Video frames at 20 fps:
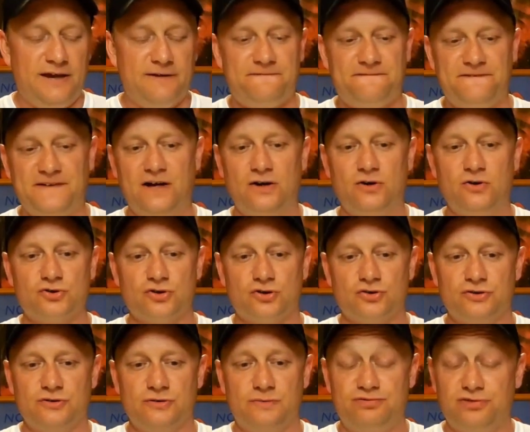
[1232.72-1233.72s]
It failed
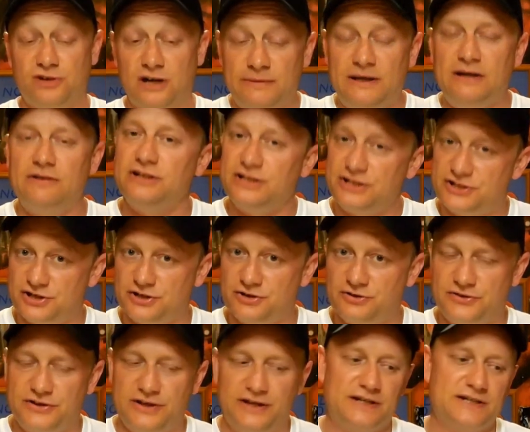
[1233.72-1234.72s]
on primarily
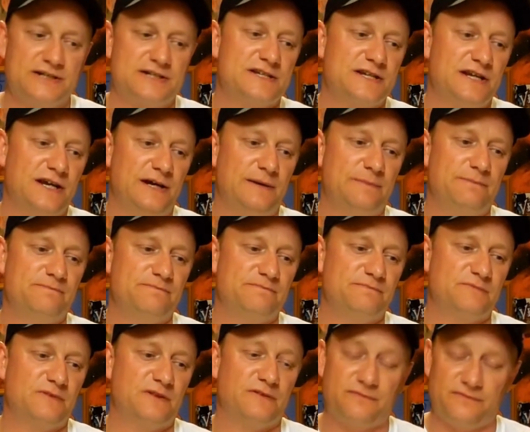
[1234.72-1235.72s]
two things, um,
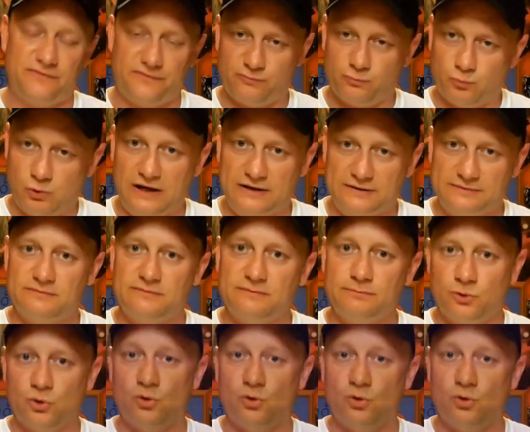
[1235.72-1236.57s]
the one